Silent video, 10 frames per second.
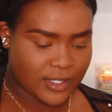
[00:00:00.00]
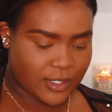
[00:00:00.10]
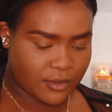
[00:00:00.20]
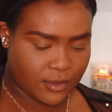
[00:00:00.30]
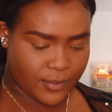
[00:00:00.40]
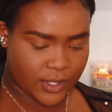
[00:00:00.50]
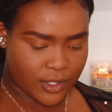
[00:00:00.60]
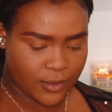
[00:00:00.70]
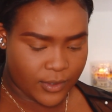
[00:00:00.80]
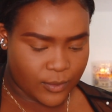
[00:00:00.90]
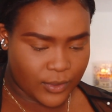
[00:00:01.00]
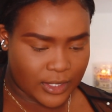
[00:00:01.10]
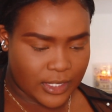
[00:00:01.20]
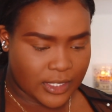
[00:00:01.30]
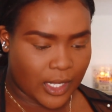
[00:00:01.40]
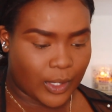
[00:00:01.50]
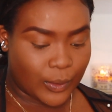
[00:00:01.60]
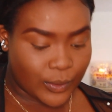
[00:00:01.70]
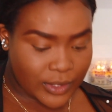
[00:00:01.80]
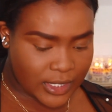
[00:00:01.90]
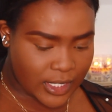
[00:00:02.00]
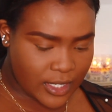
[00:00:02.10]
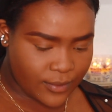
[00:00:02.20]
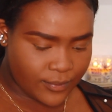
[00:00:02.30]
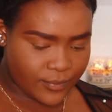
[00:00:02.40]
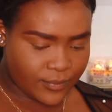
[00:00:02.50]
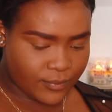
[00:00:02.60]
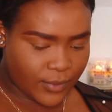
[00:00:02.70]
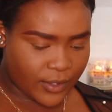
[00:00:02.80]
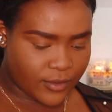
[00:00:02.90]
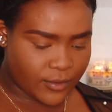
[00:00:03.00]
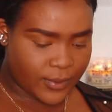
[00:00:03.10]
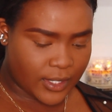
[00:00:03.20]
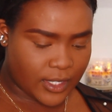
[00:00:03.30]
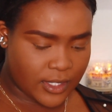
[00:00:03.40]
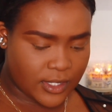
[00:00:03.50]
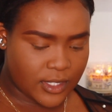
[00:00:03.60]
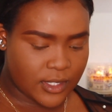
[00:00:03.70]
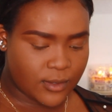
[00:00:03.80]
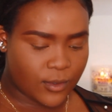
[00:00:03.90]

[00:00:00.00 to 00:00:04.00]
So I'm gonna go in with this oldie, my Ruby Kisses